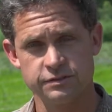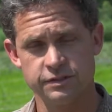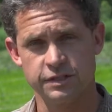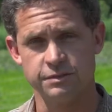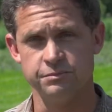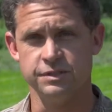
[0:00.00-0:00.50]

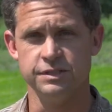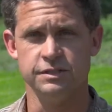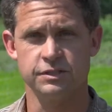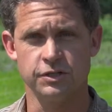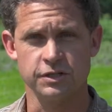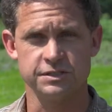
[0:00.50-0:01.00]
It can be
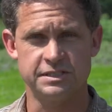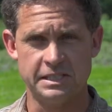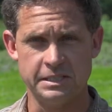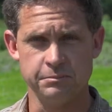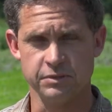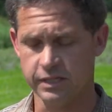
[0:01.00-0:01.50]
cooked
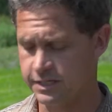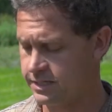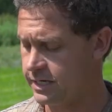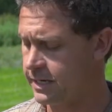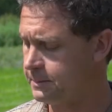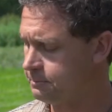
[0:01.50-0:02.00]
steamed like
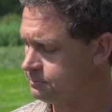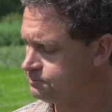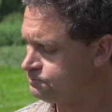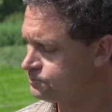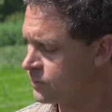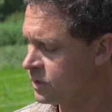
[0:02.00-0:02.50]
that.
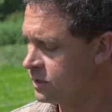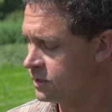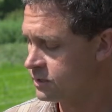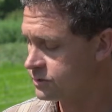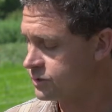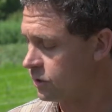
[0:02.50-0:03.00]

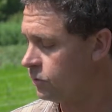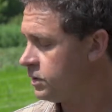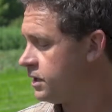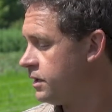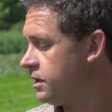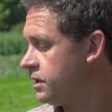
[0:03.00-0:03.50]
So
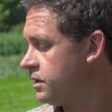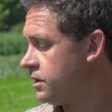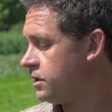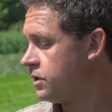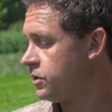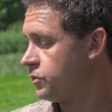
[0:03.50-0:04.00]

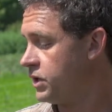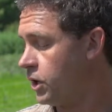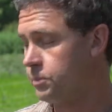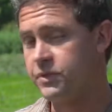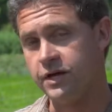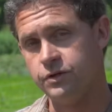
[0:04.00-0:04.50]
we
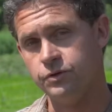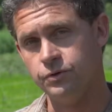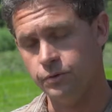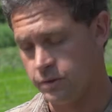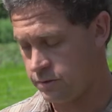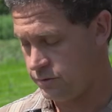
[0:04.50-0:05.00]
hope that
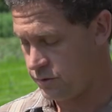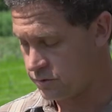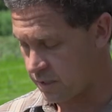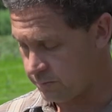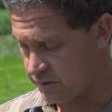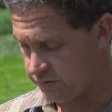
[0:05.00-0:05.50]
you do
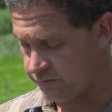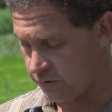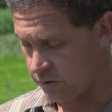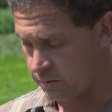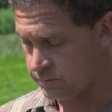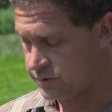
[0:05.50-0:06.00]
come to the
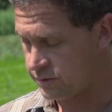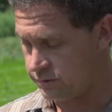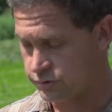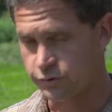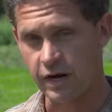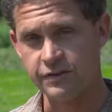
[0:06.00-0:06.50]
farm to
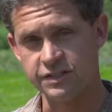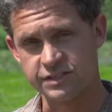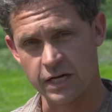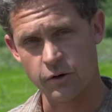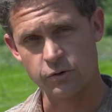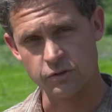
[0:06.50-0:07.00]
try this
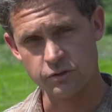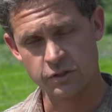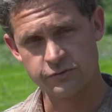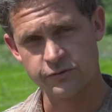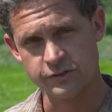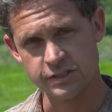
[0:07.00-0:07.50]
out or look
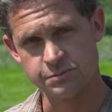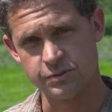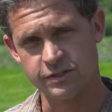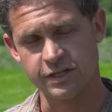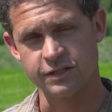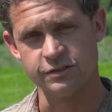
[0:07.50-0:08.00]
for this
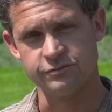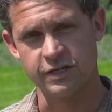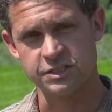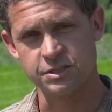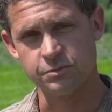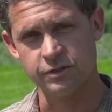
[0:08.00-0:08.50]
particular
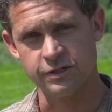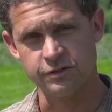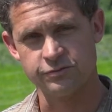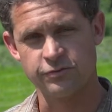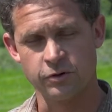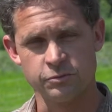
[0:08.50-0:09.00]
vegetable at your
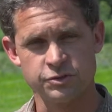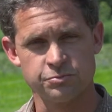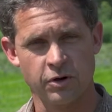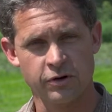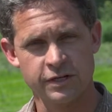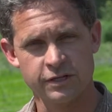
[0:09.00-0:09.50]
farmer's
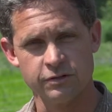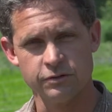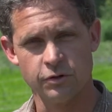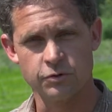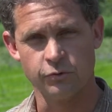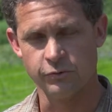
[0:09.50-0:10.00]
market or
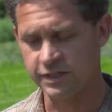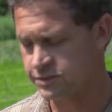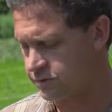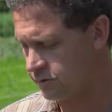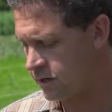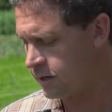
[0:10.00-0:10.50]
local
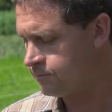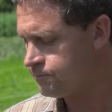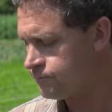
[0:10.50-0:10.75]
restaurant.